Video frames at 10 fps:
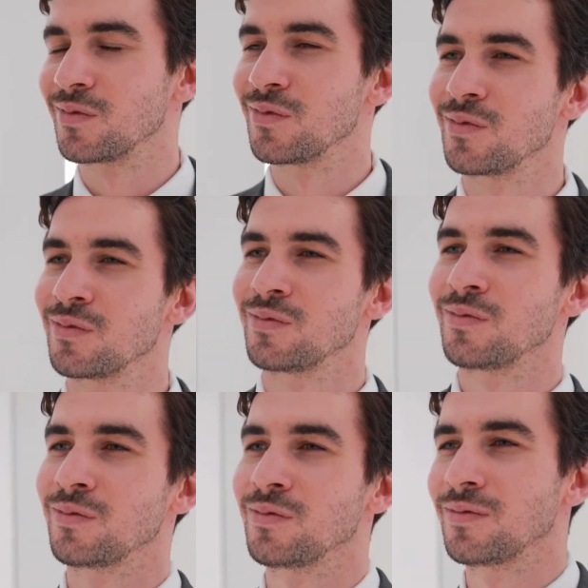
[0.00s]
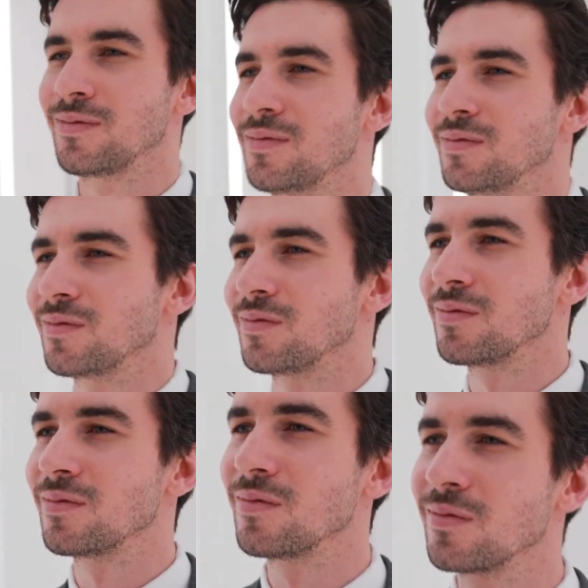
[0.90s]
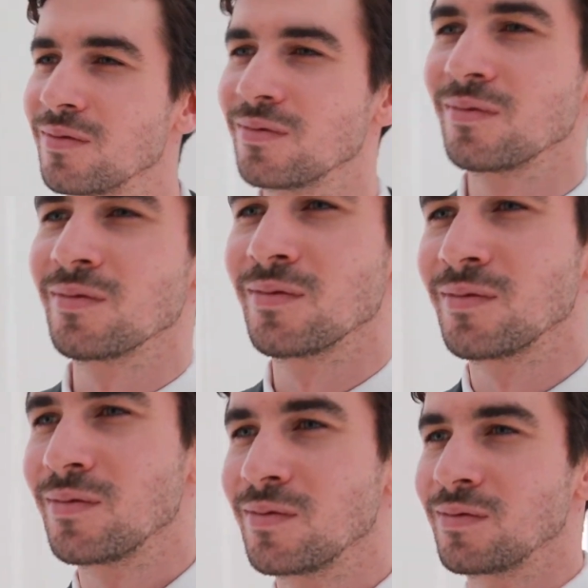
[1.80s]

Walk with a confident stride and keep your head high.